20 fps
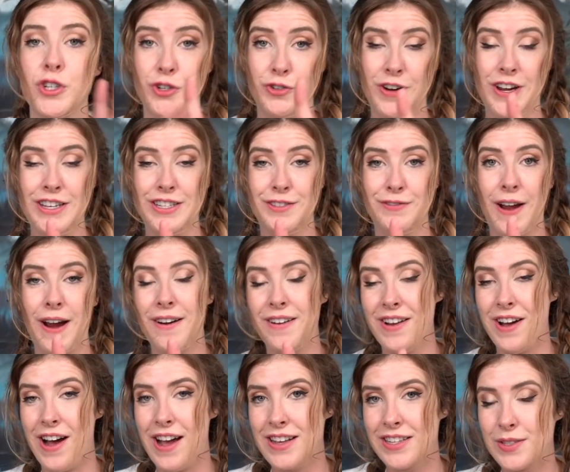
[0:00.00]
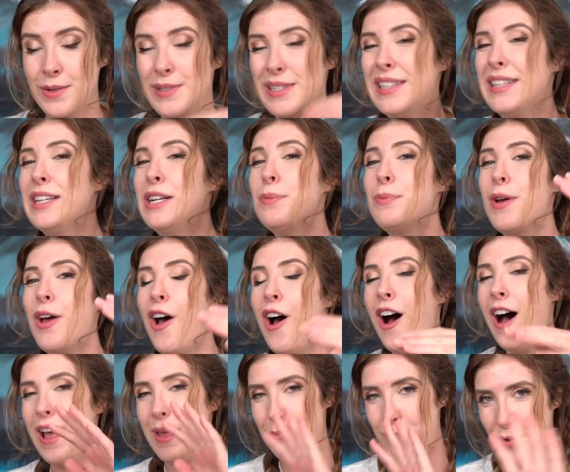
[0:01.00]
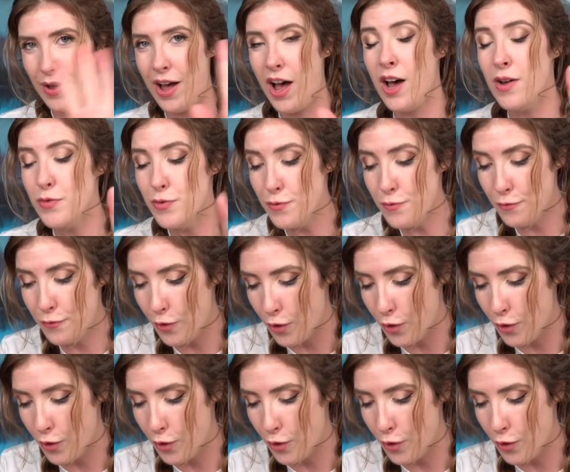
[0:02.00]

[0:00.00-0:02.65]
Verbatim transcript: degrees Fahrenheit, so it was a little bit high, but one hundred